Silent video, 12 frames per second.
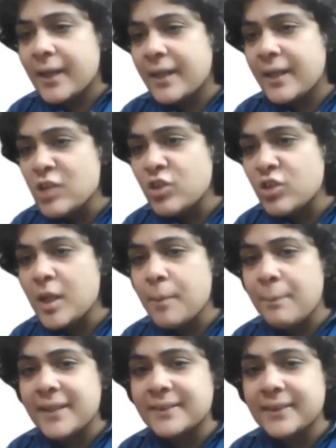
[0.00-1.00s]
gradually
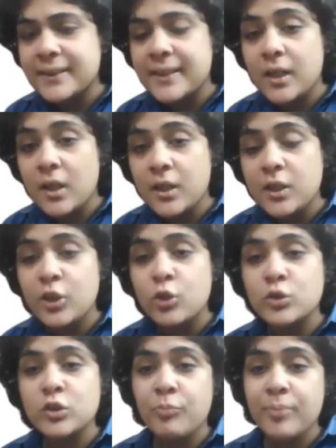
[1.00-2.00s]
replacing the earlier
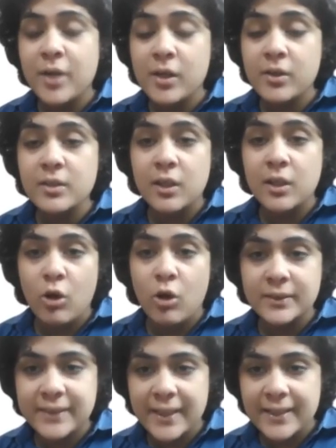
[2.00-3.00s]
use of Prakrit
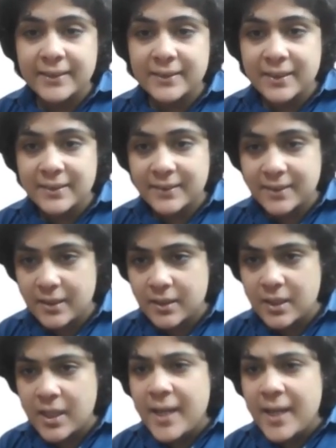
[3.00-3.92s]
alongside Sanskrit.